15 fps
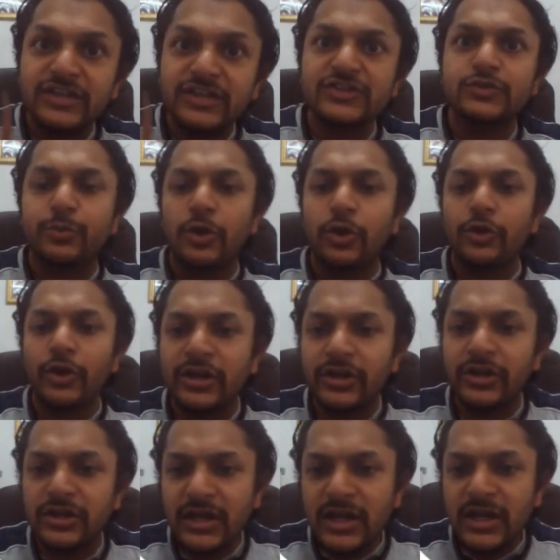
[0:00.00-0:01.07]
first
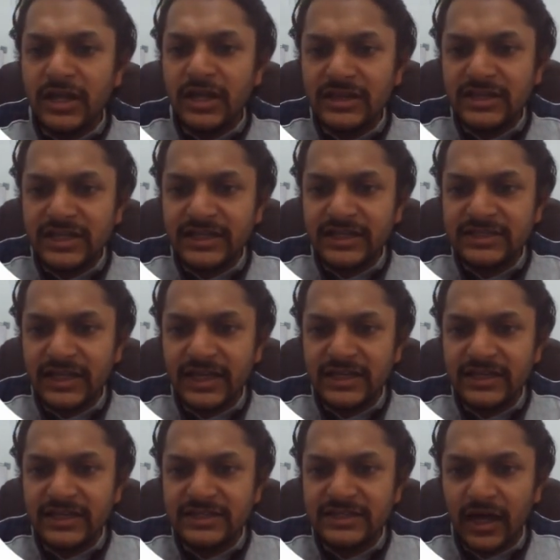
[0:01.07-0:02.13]
polaroider, this
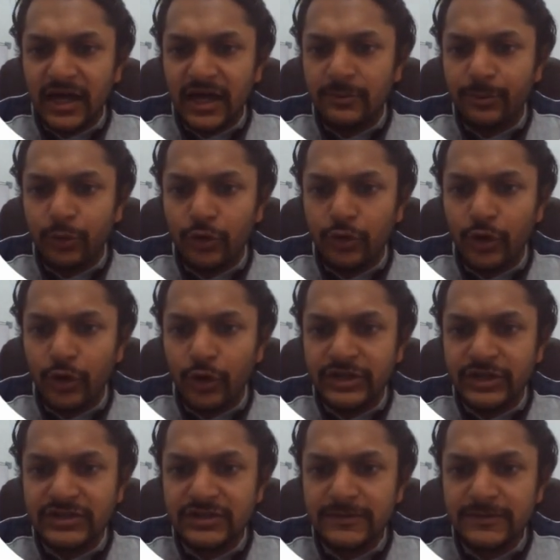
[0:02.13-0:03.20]
is
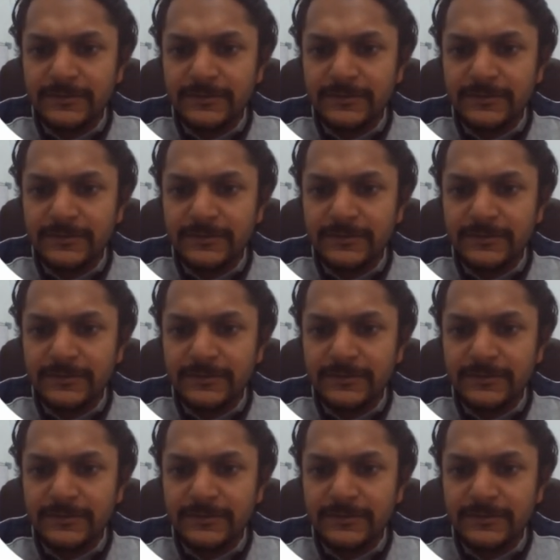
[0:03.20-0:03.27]
unpolarized